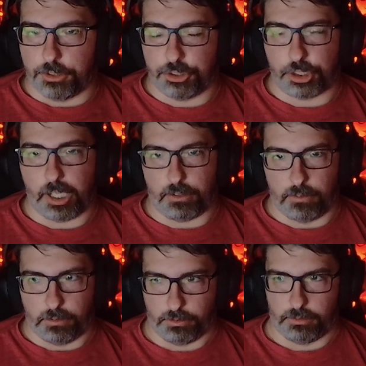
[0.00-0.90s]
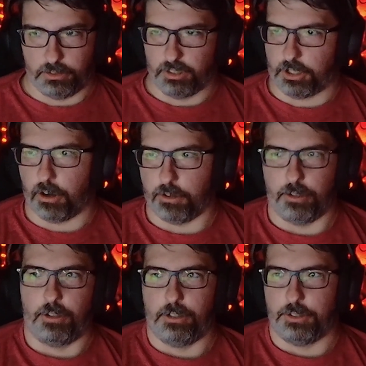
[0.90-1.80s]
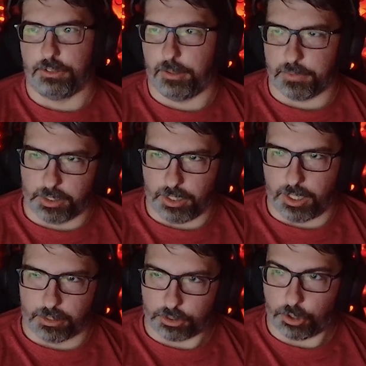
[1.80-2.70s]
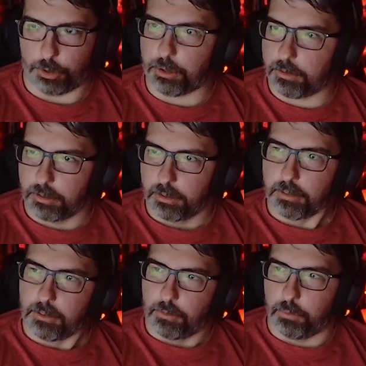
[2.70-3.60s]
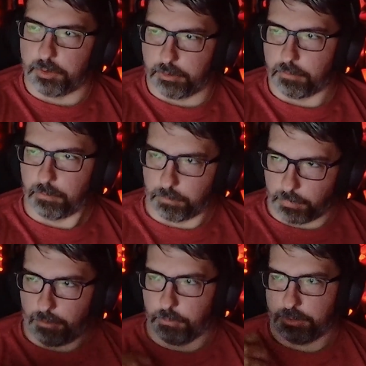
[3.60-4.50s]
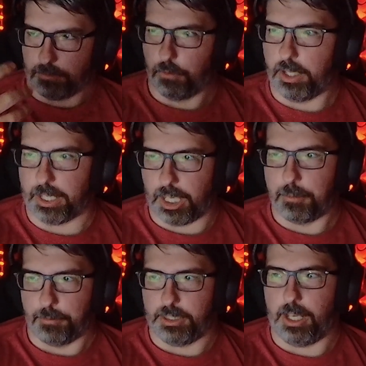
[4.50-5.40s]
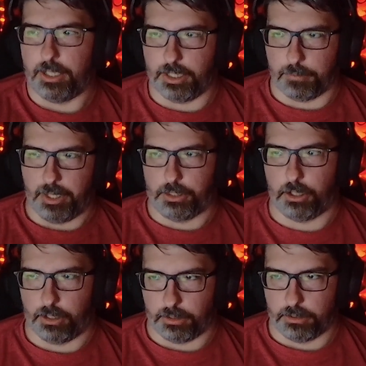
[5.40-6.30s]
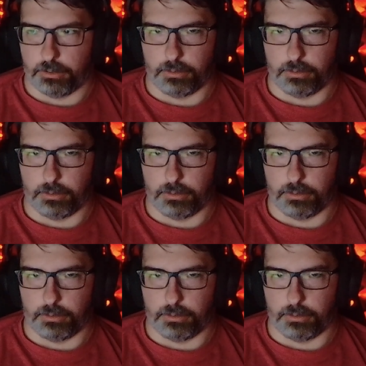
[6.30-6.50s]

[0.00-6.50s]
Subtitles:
general or a colonel or something that Kurt was that was the one that came up with the idea to make Kurt